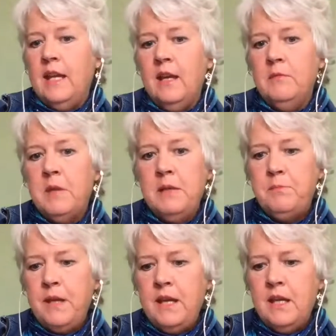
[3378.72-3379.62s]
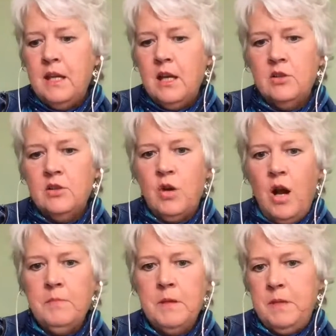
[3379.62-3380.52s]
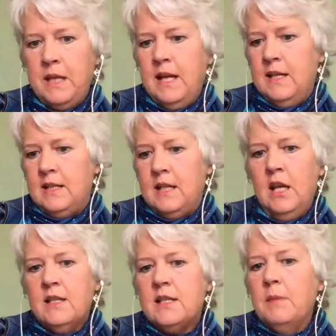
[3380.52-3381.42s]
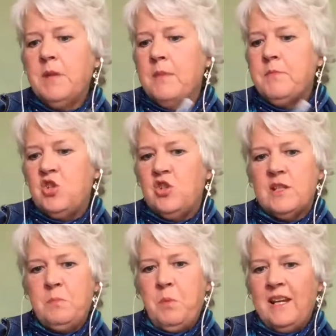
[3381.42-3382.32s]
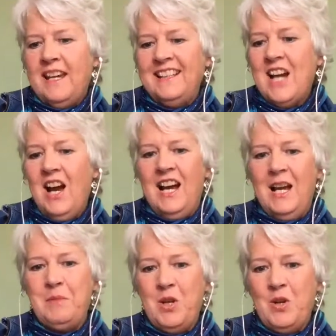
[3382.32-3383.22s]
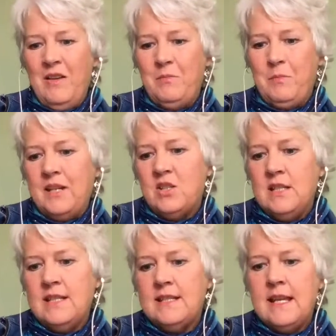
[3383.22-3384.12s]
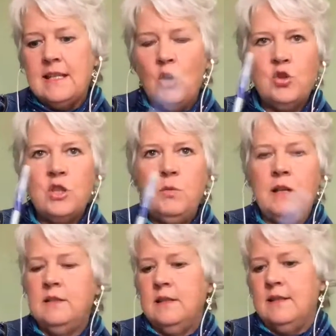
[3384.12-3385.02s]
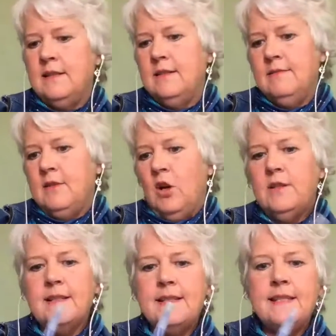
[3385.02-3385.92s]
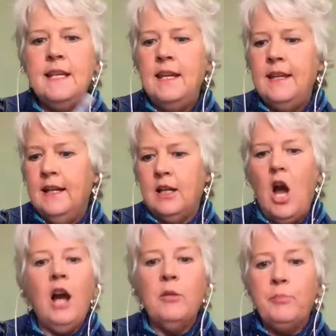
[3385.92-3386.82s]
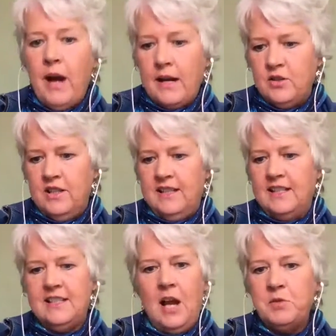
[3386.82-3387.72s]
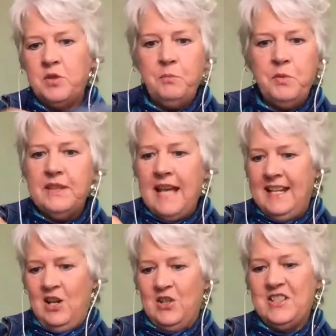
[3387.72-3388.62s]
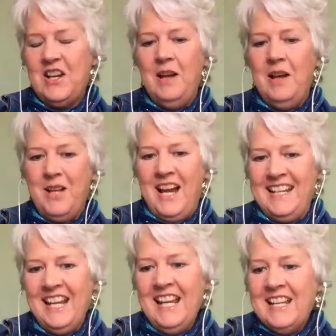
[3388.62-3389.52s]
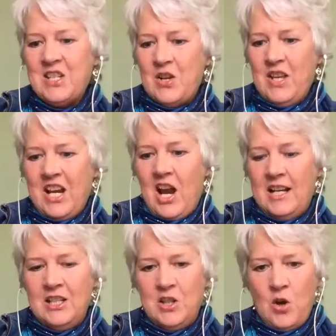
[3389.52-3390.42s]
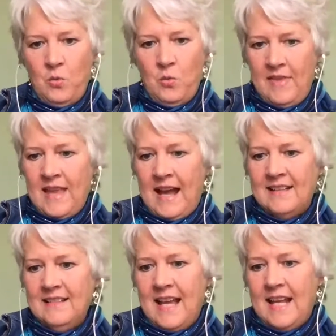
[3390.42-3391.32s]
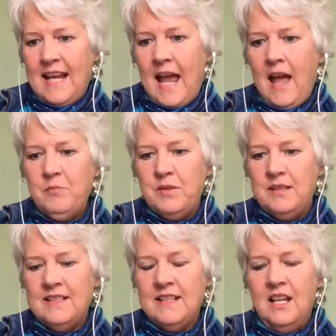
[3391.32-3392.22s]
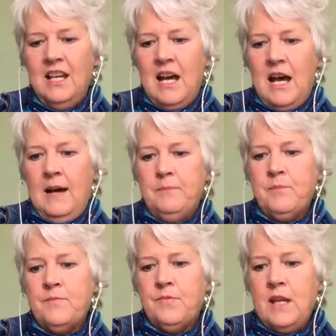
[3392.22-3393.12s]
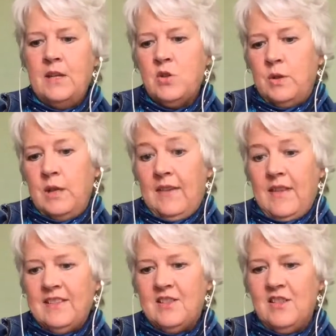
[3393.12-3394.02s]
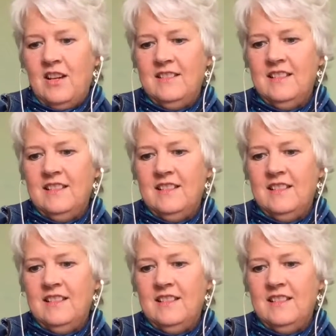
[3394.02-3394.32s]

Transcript: it might be a trauma, because sometimes it's just marking time. I have a patient says, oh, she went to start to see a chiropractor at that time. She put that on her timeline so that I kind of know when that happened. And so, yeah, that's not